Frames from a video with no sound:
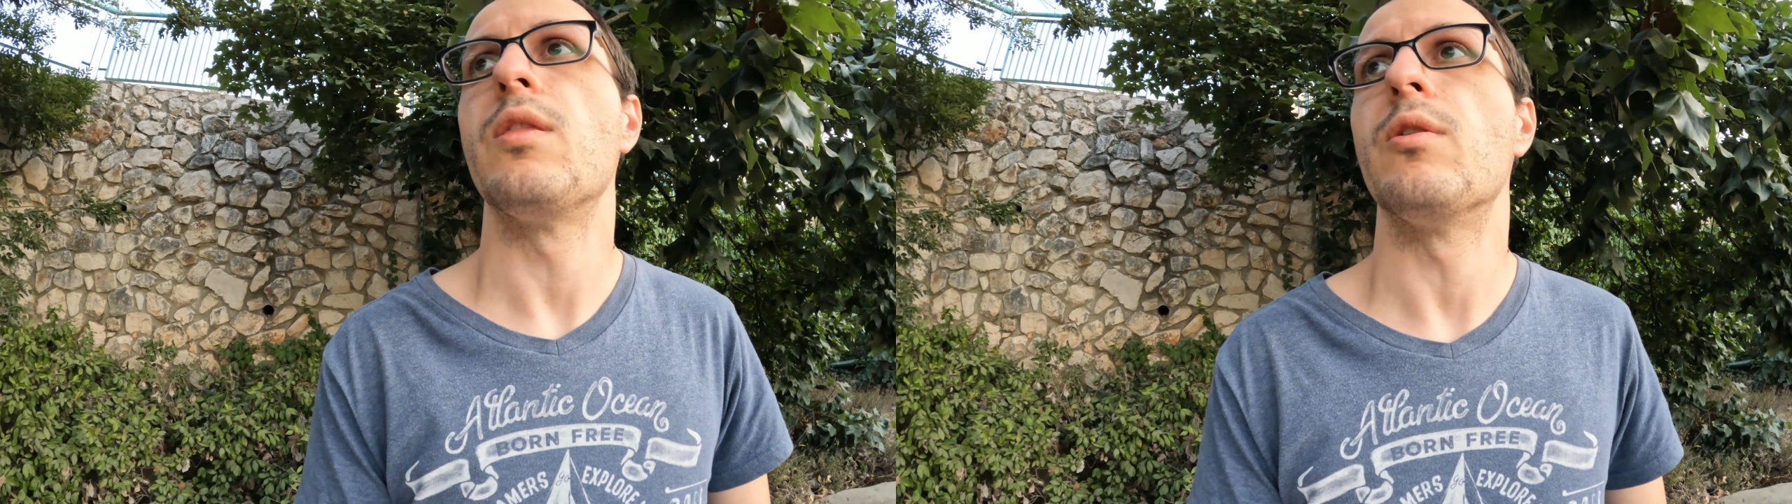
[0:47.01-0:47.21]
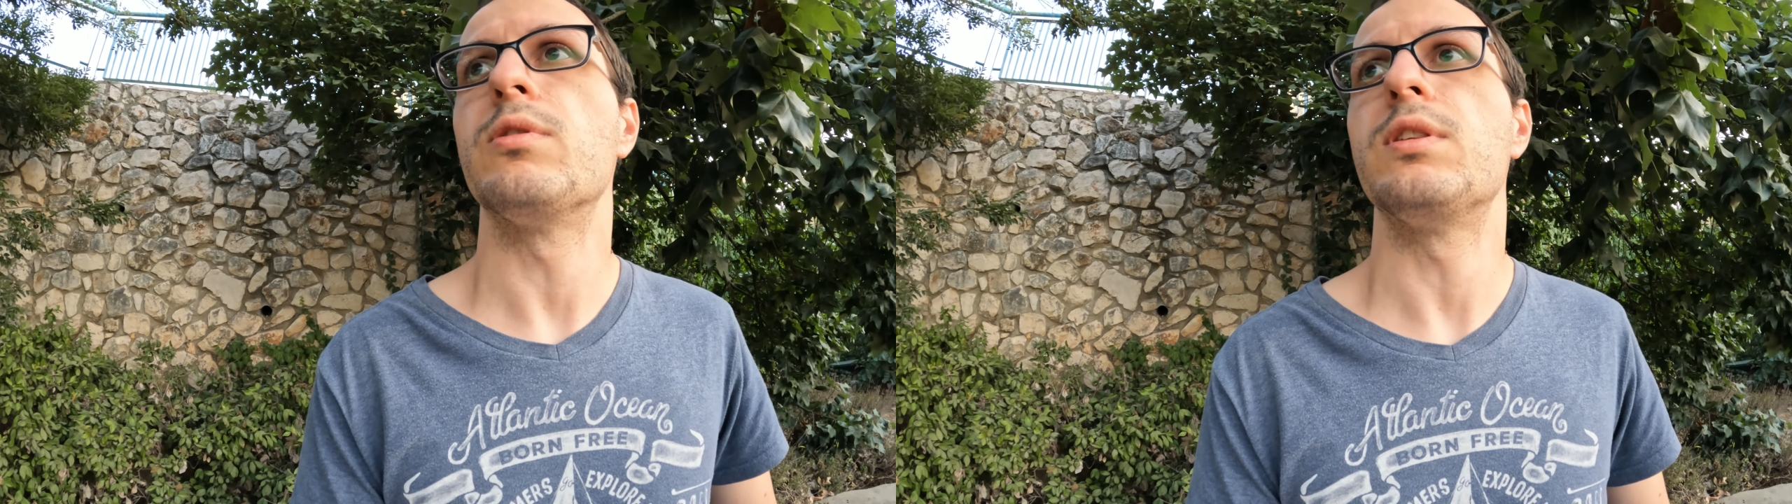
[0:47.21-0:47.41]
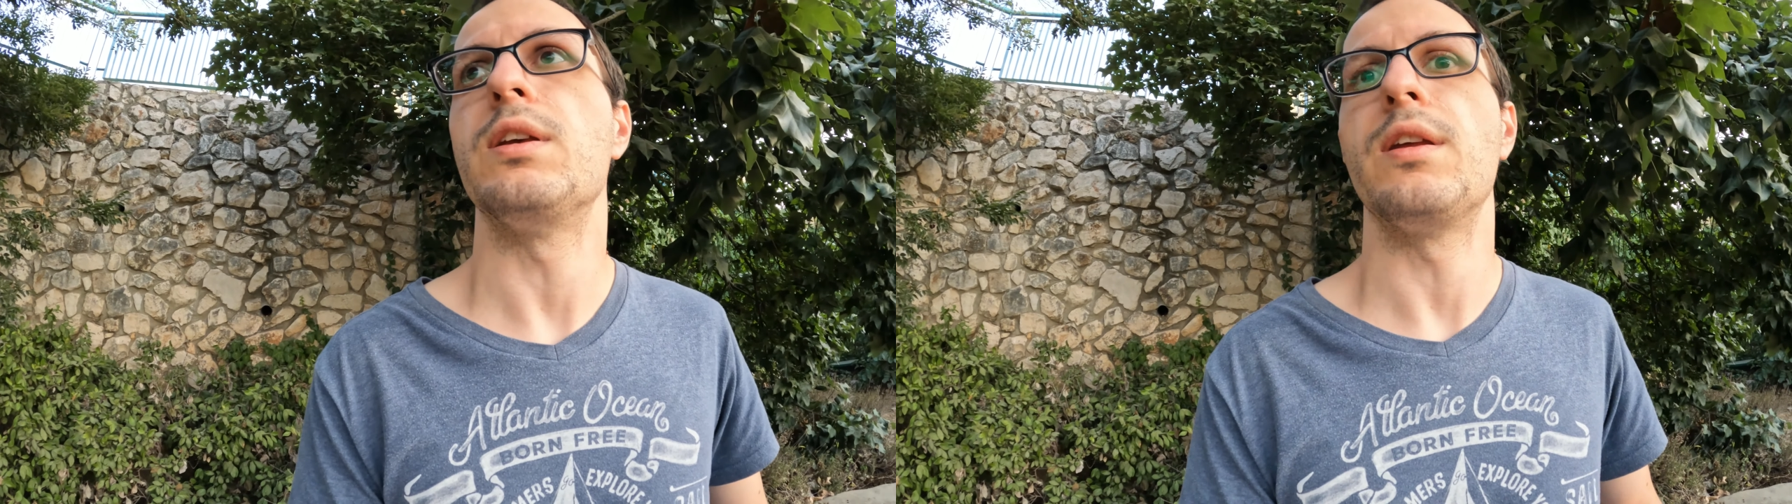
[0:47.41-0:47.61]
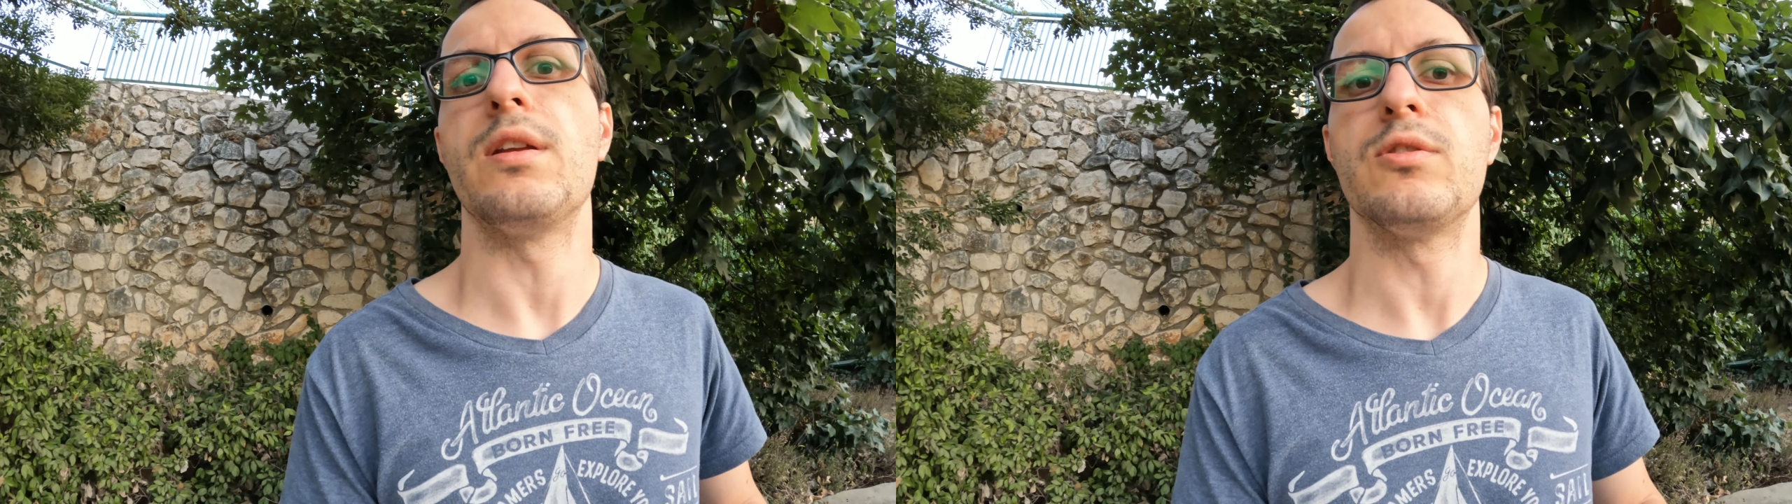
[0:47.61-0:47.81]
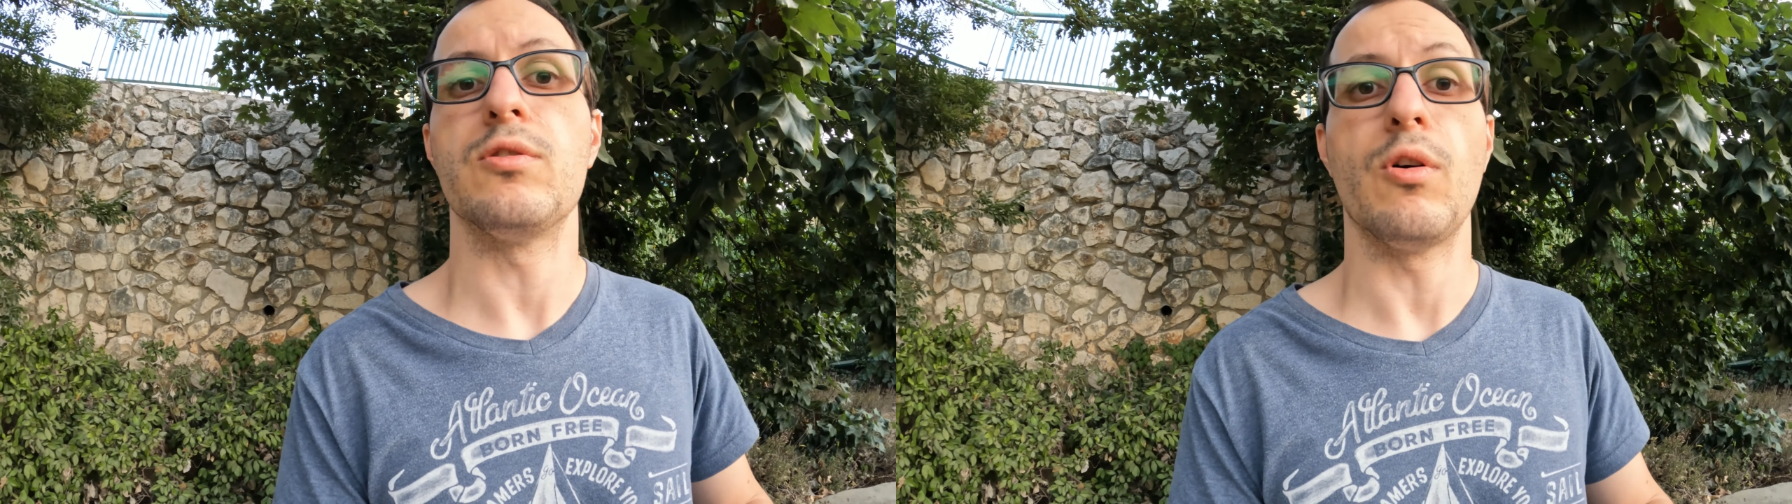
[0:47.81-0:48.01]
those
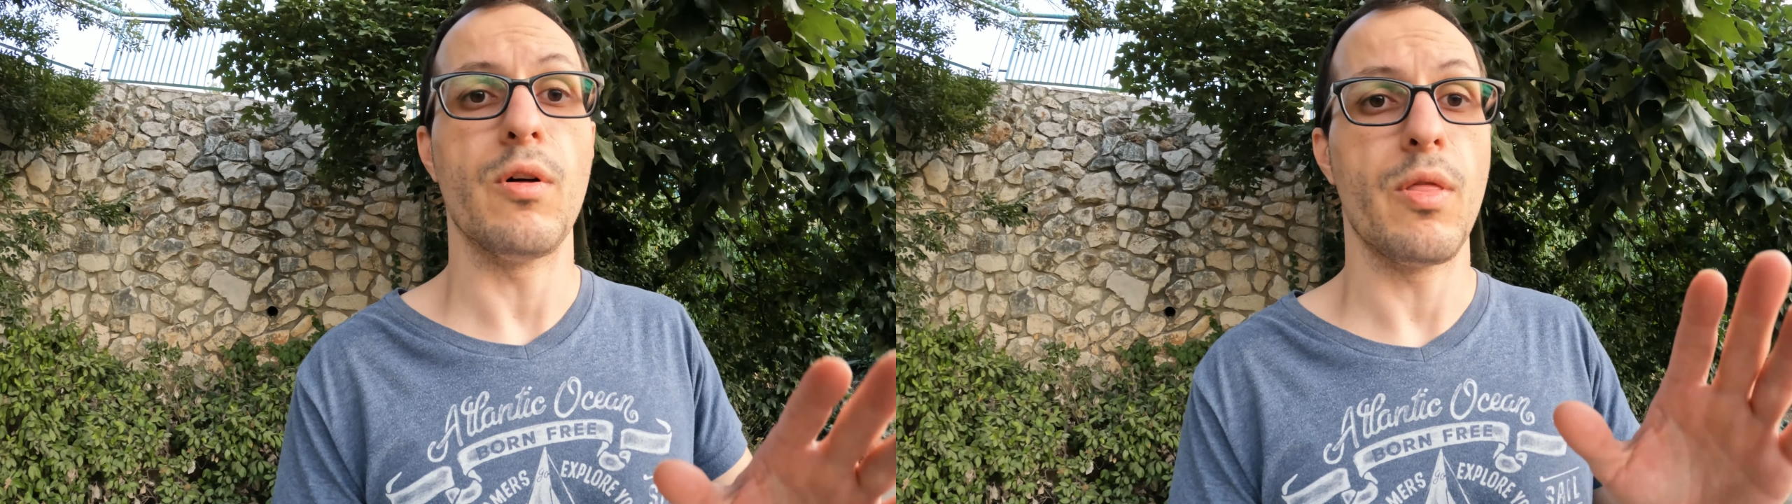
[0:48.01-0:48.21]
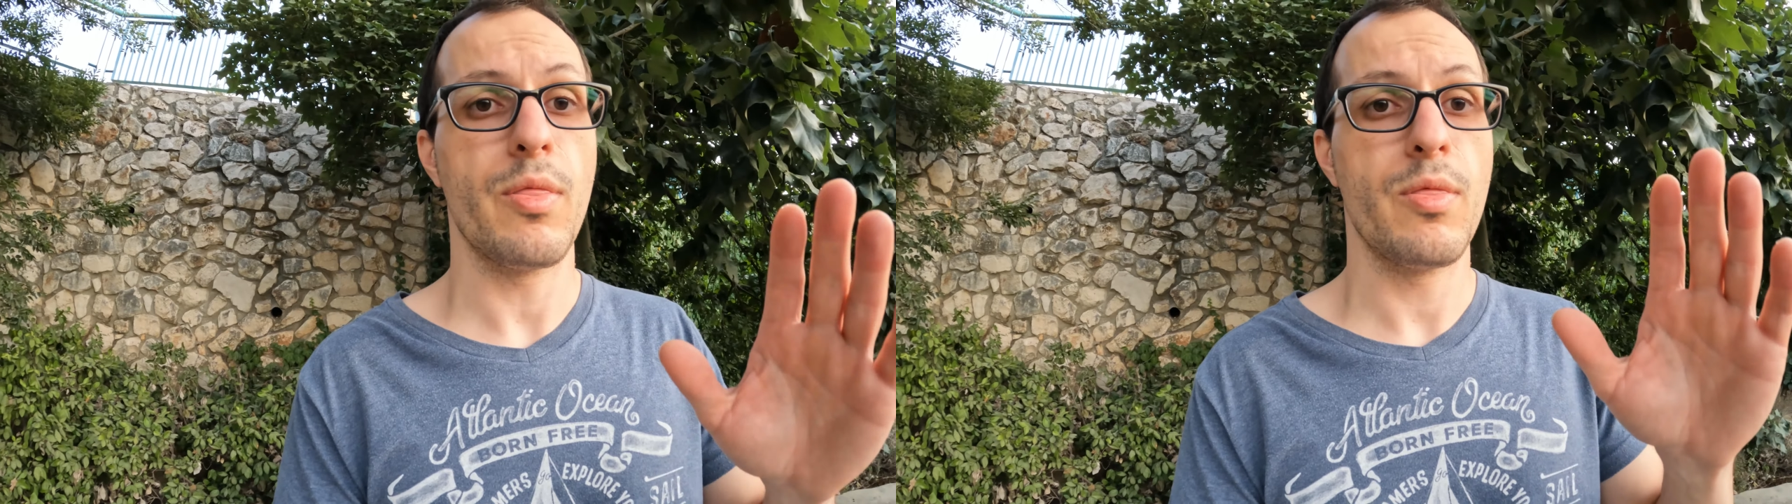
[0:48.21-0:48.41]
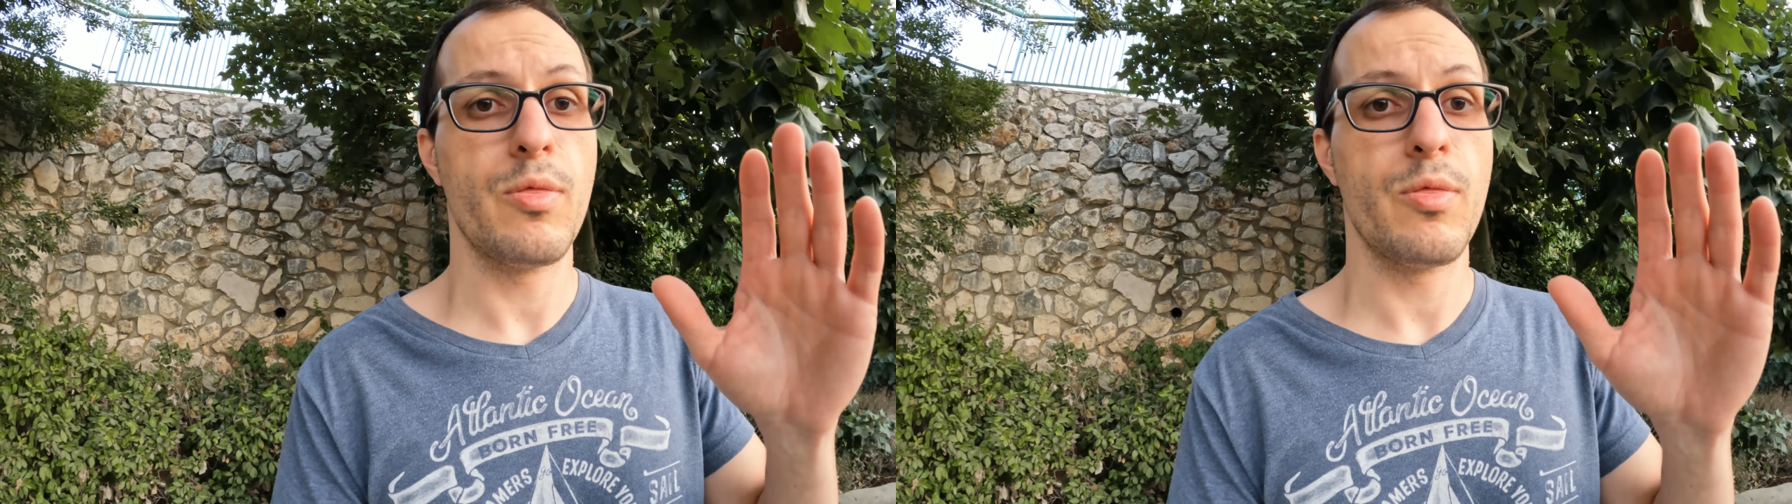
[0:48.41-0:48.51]
settings on